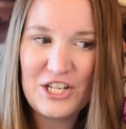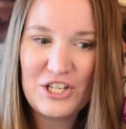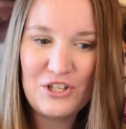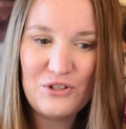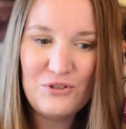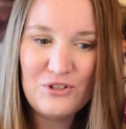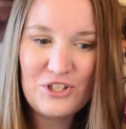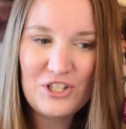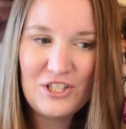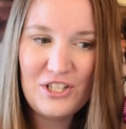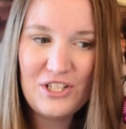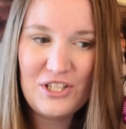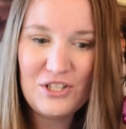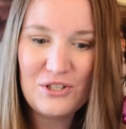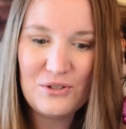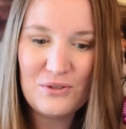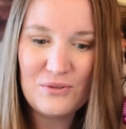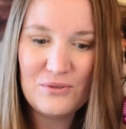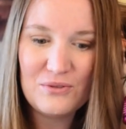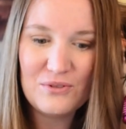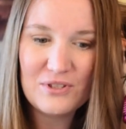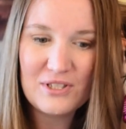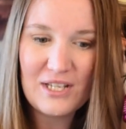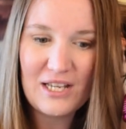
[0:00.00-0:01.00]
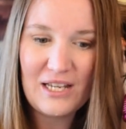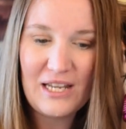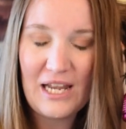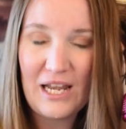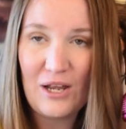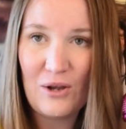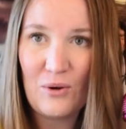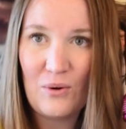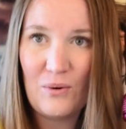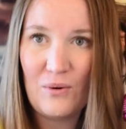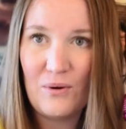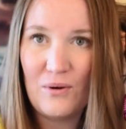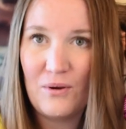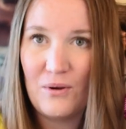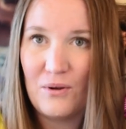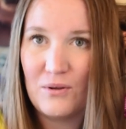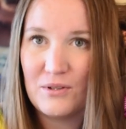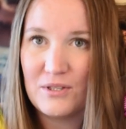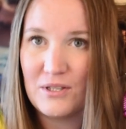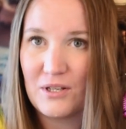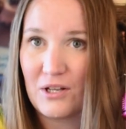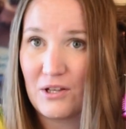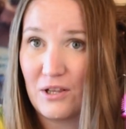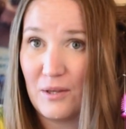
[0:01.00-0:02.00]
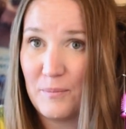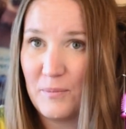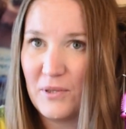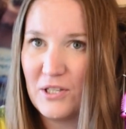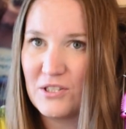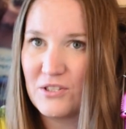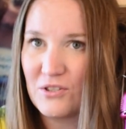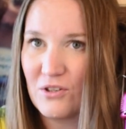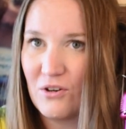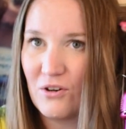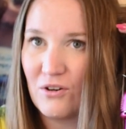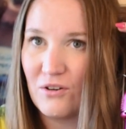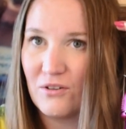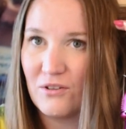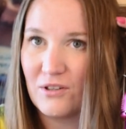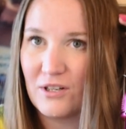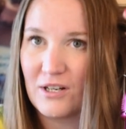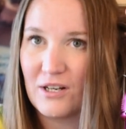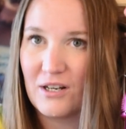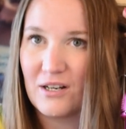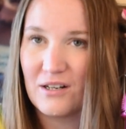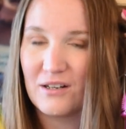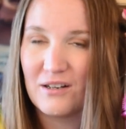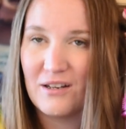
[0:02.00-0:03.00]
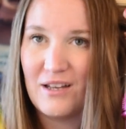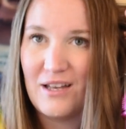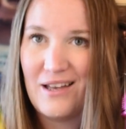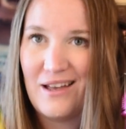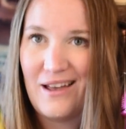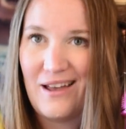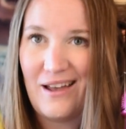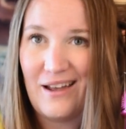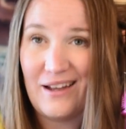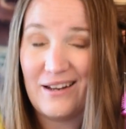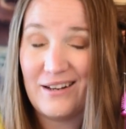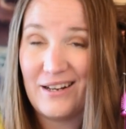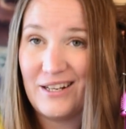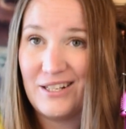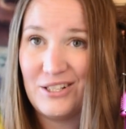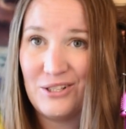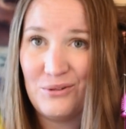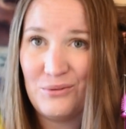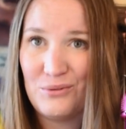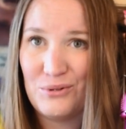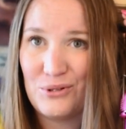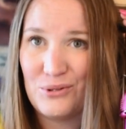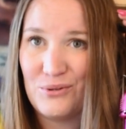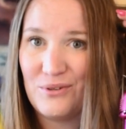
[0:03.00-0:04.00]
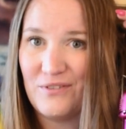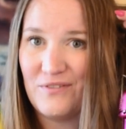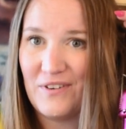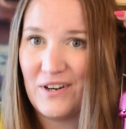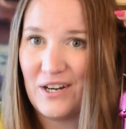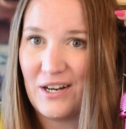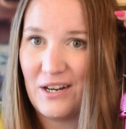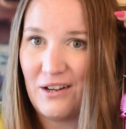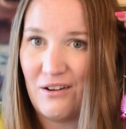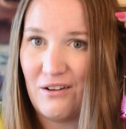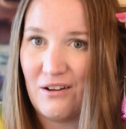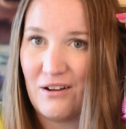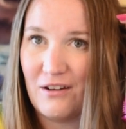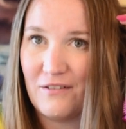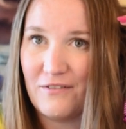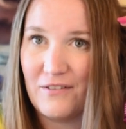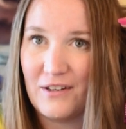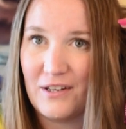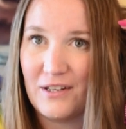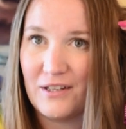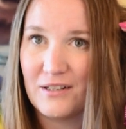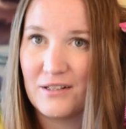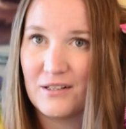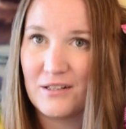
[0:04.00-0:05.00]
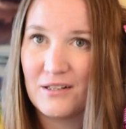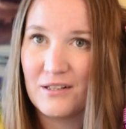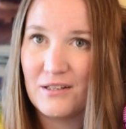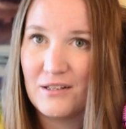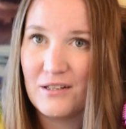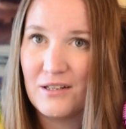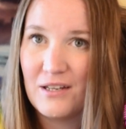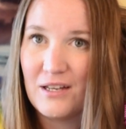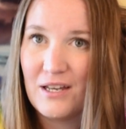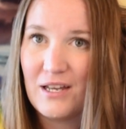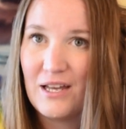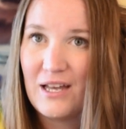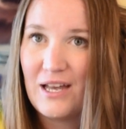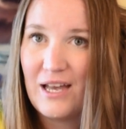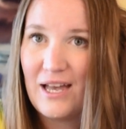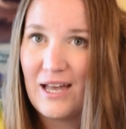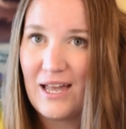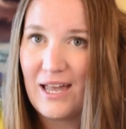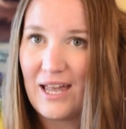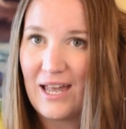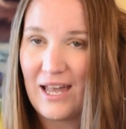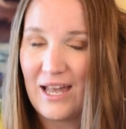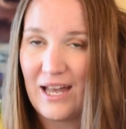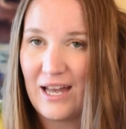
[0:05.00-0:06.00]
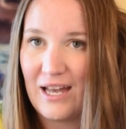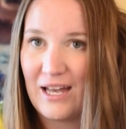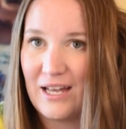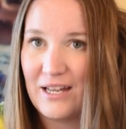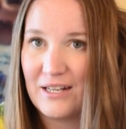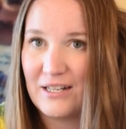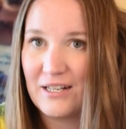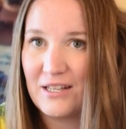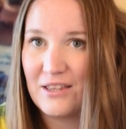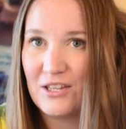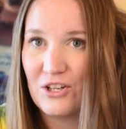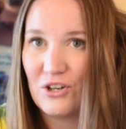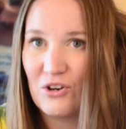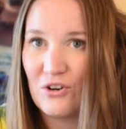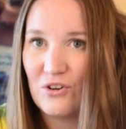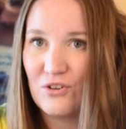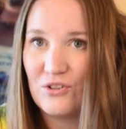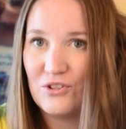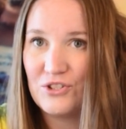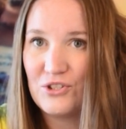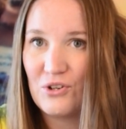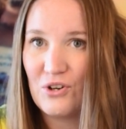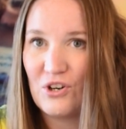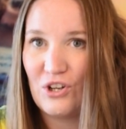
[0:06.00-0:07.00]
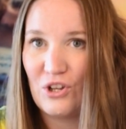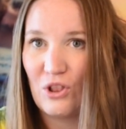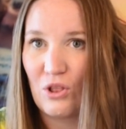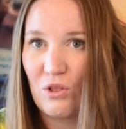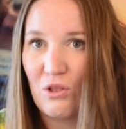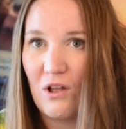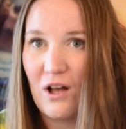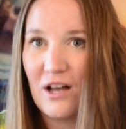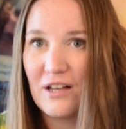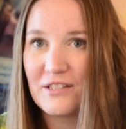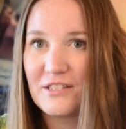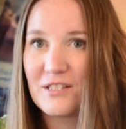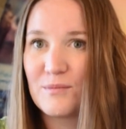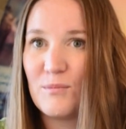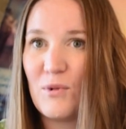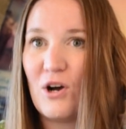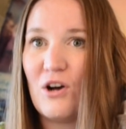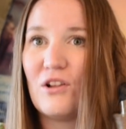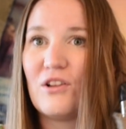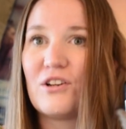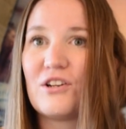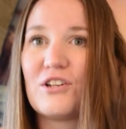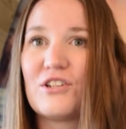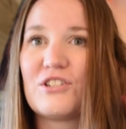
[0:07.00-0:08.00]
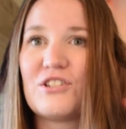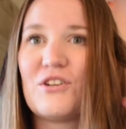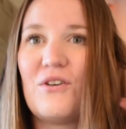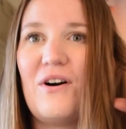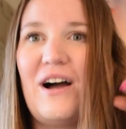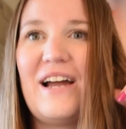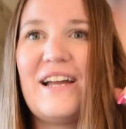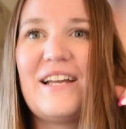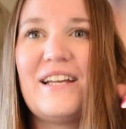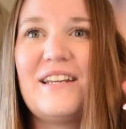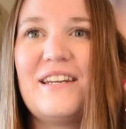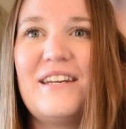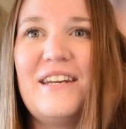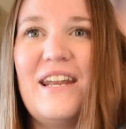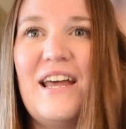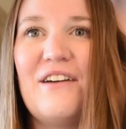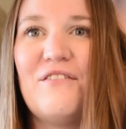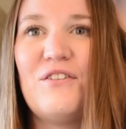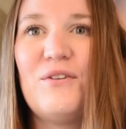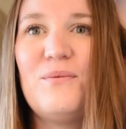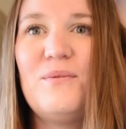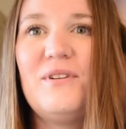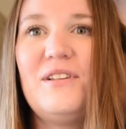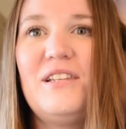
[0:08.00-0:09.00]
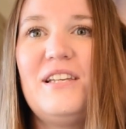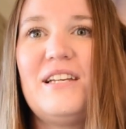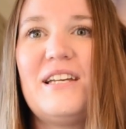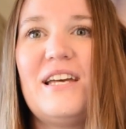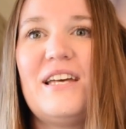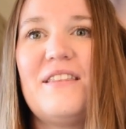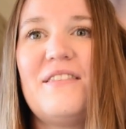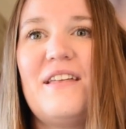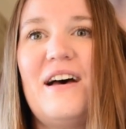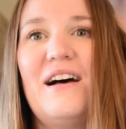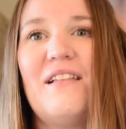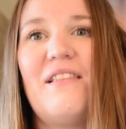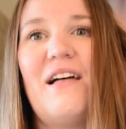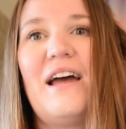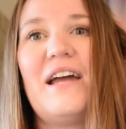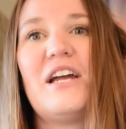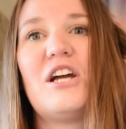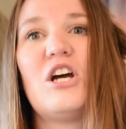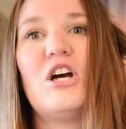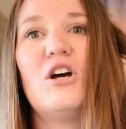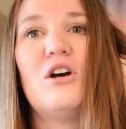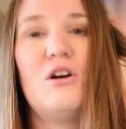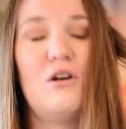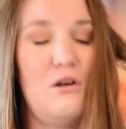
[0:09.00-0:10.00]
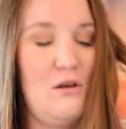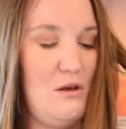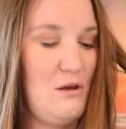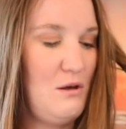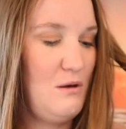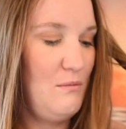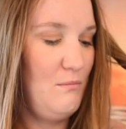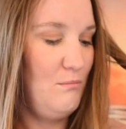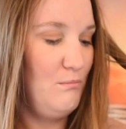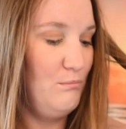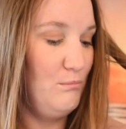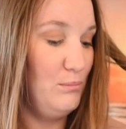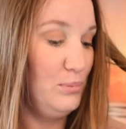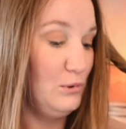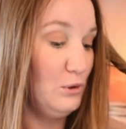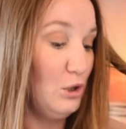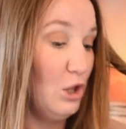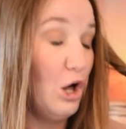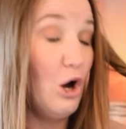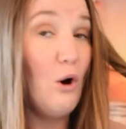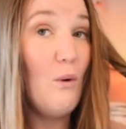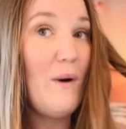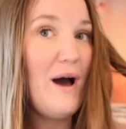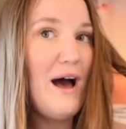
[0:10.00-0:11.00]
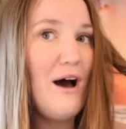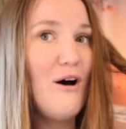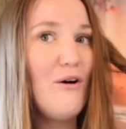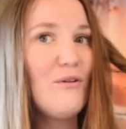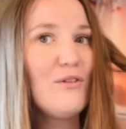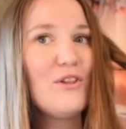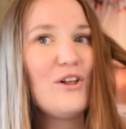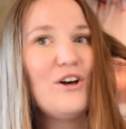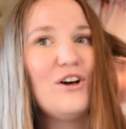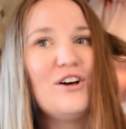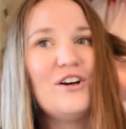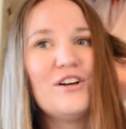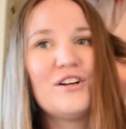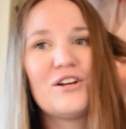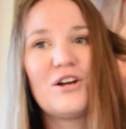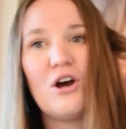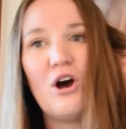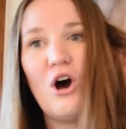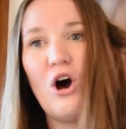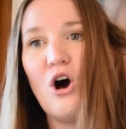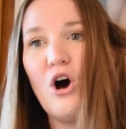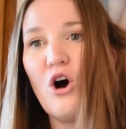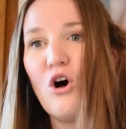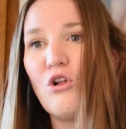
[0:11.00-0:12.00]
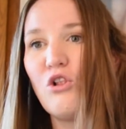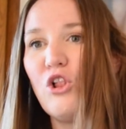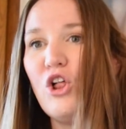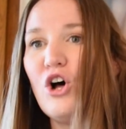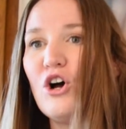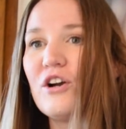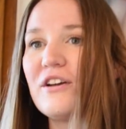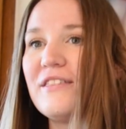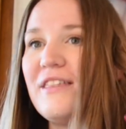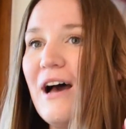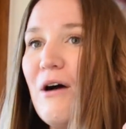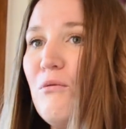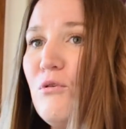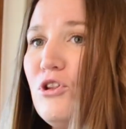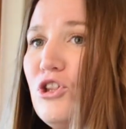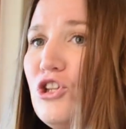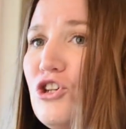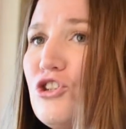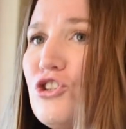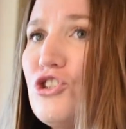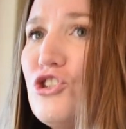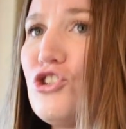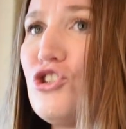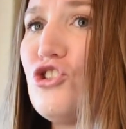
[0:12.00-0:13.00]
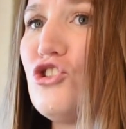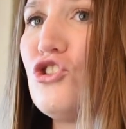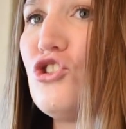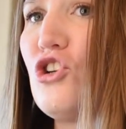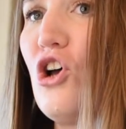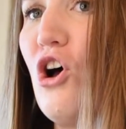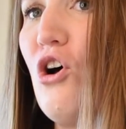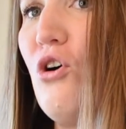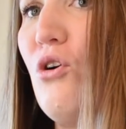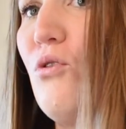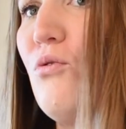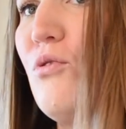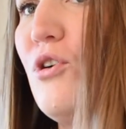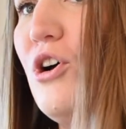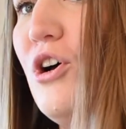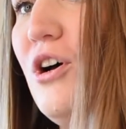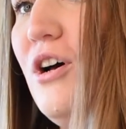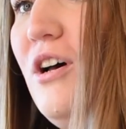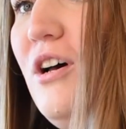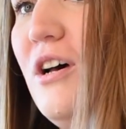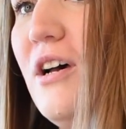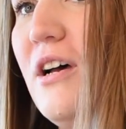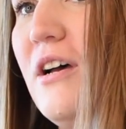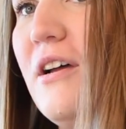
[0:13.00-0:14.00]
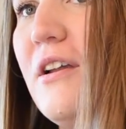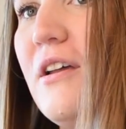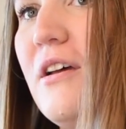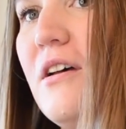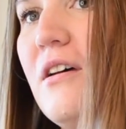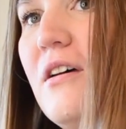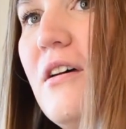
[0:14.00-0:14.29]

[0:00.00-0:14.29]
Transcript: usually use a clipless curler, and I don't do it very often. And the curls are a lot smaller, so I never really get that like blowout look. Oh look, that one looks so good.